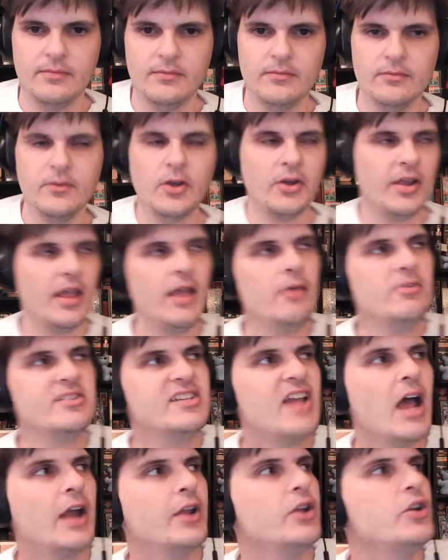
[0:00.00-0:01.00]
Look, it was
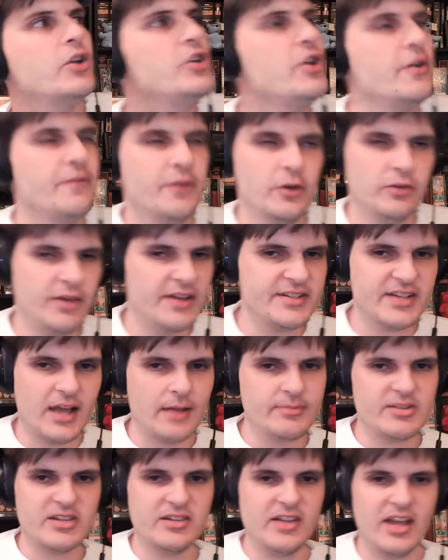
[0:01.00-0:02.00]
not a good year for Klay
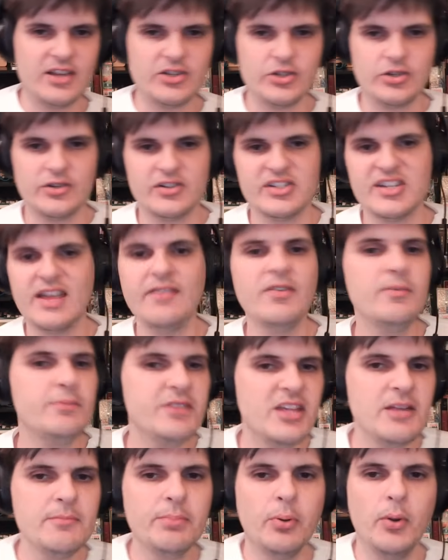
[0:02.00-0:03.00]
Thompson last year.
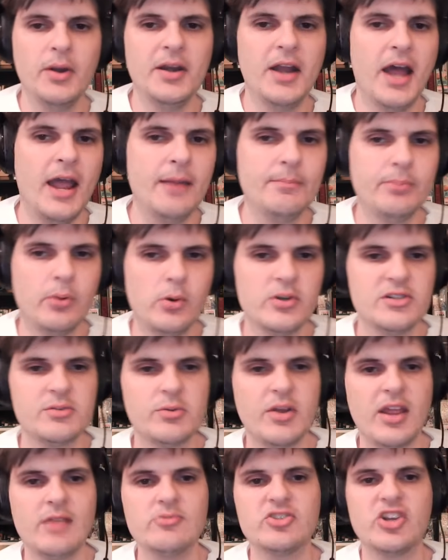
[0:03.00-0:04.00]
17.9 points per
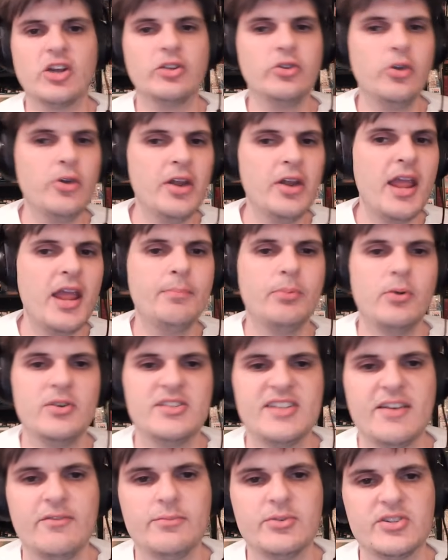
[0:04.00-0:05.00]
game, shot
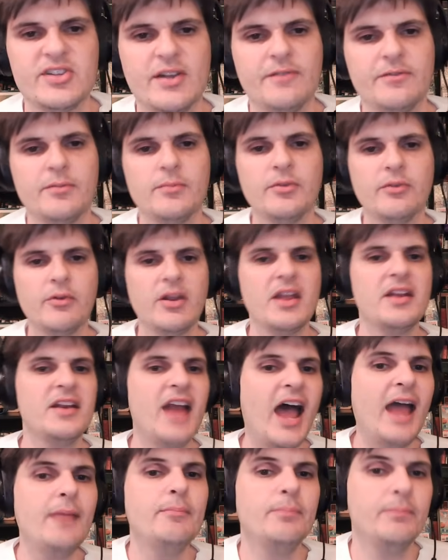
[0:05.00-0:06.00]
38.7% from three,
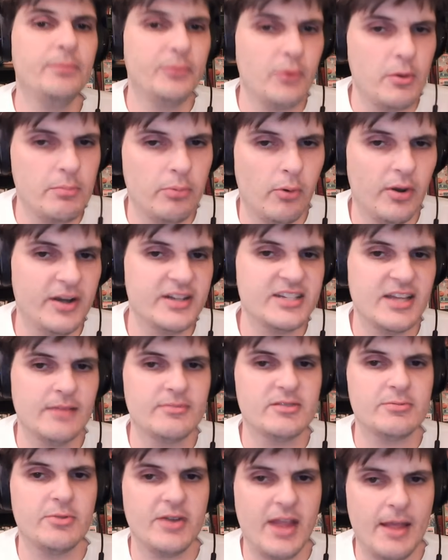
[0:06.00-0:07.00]
nine three point
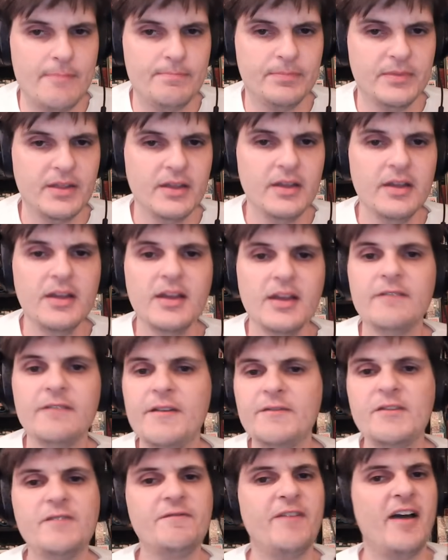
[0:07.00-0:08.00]
attempts per game,
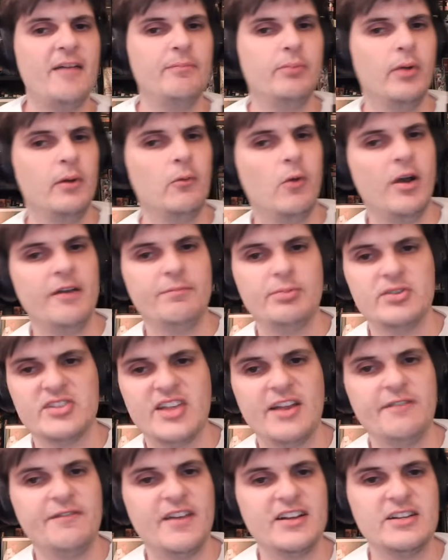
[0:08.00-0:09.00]

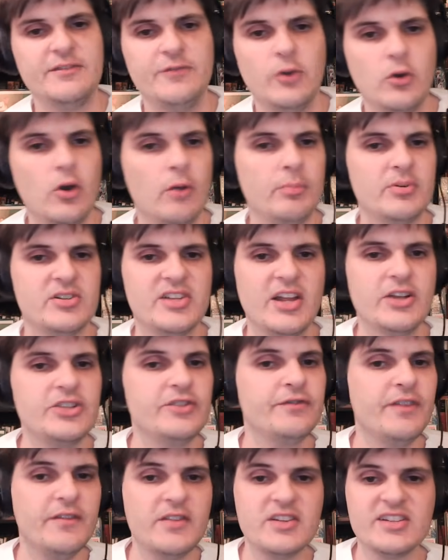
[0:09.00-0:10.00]
55.1% effective field goal percentage,
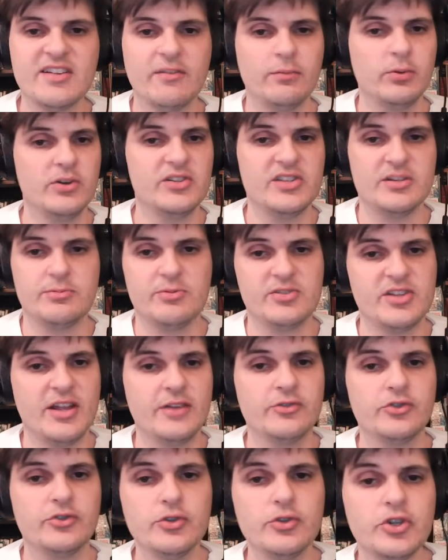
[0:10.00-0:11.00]
and
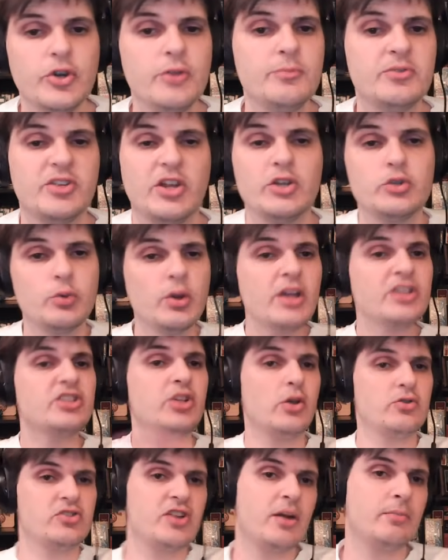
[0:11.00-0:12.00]
57.6% true shooting percentage. We'll get to
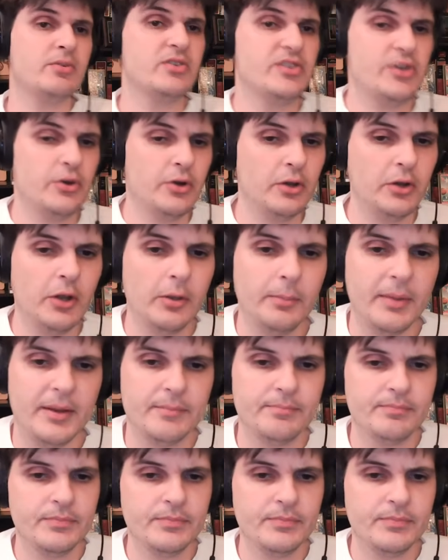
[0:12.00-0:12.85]
those numbers here in a little bit.